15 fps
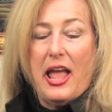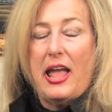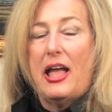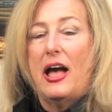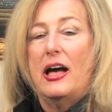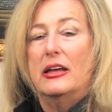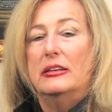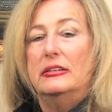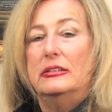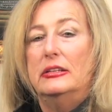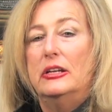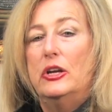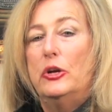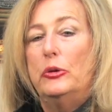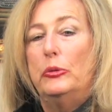and
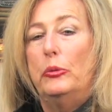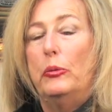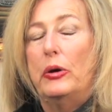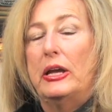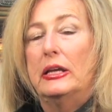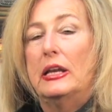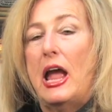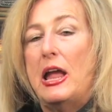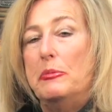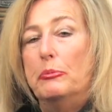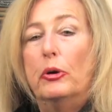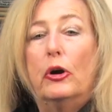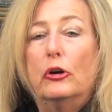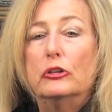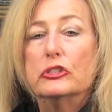when a
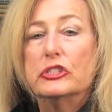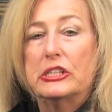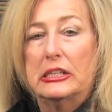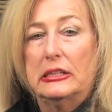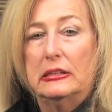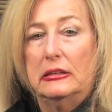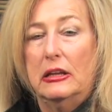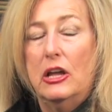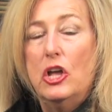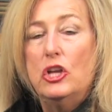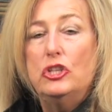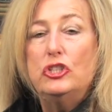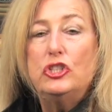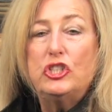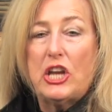person
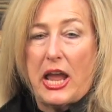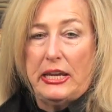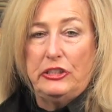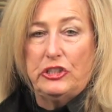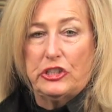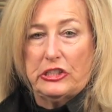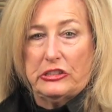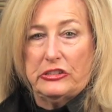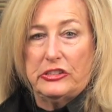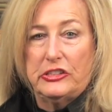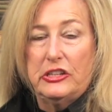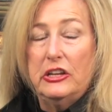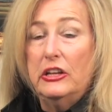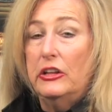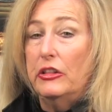
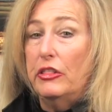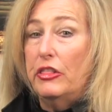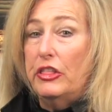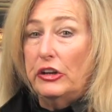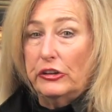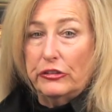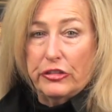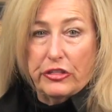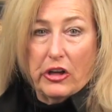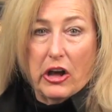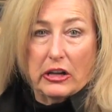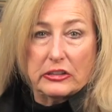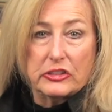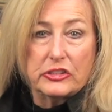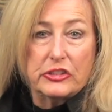changes their
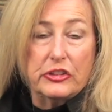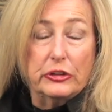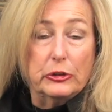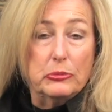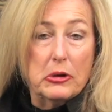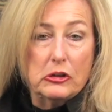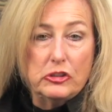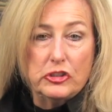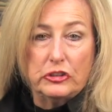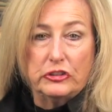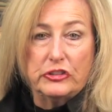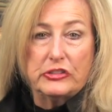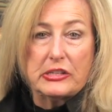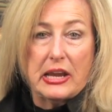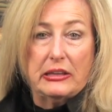thoughts, their emotional
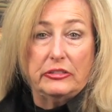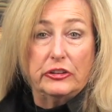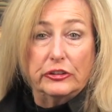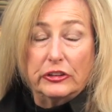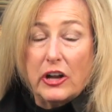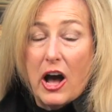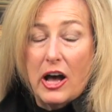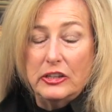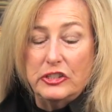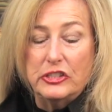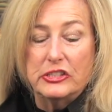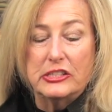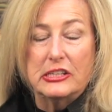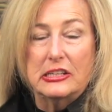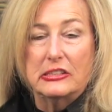state, their
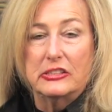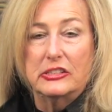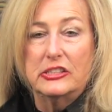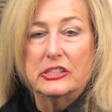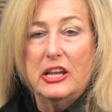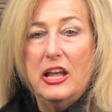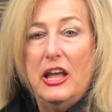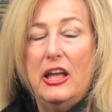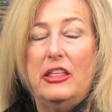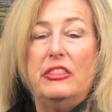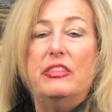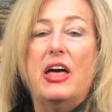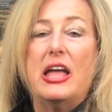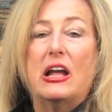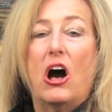consciousness,
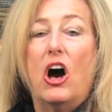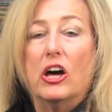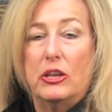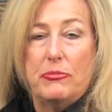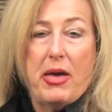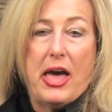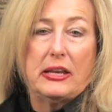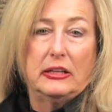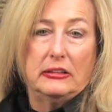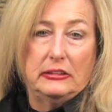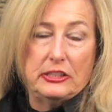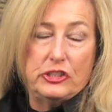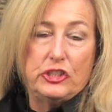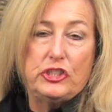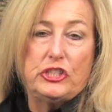they automatically
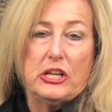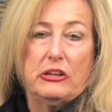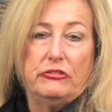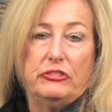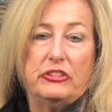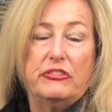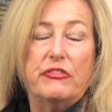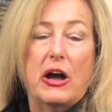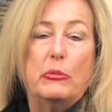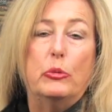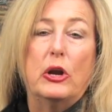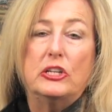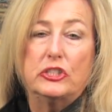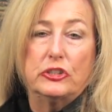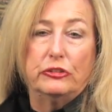shift the
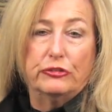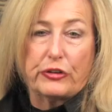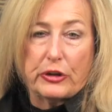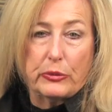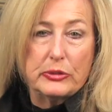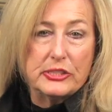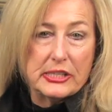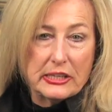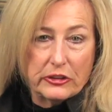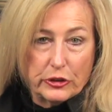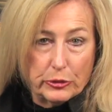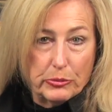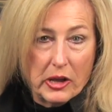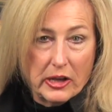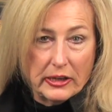vibrational frequency in
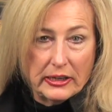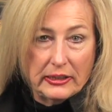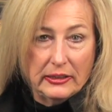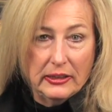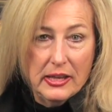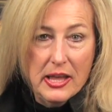their body.